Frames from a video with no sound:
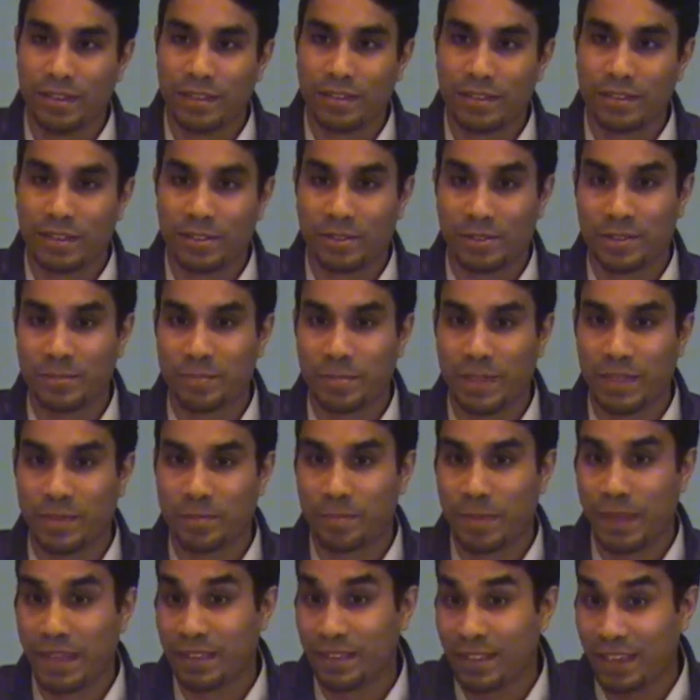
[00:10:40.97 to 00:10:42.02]
can you
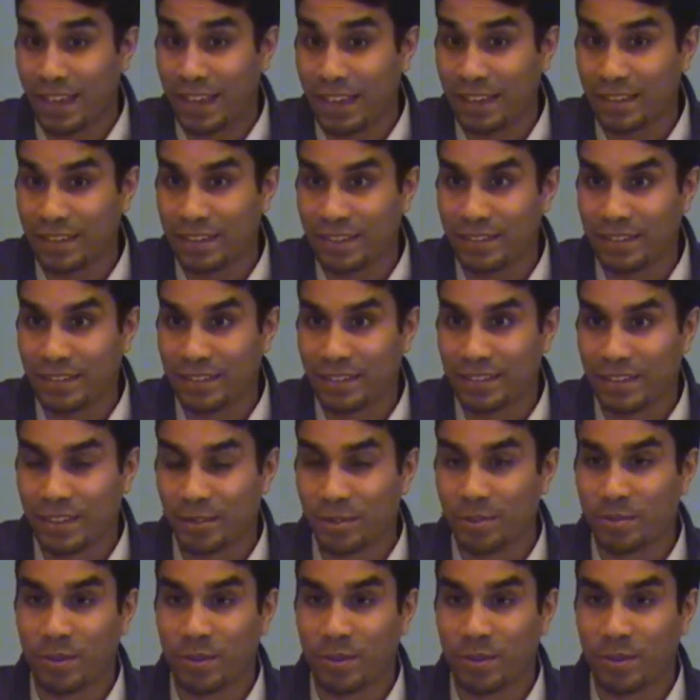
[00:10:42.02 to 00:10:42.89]
speak pig Latin? Can you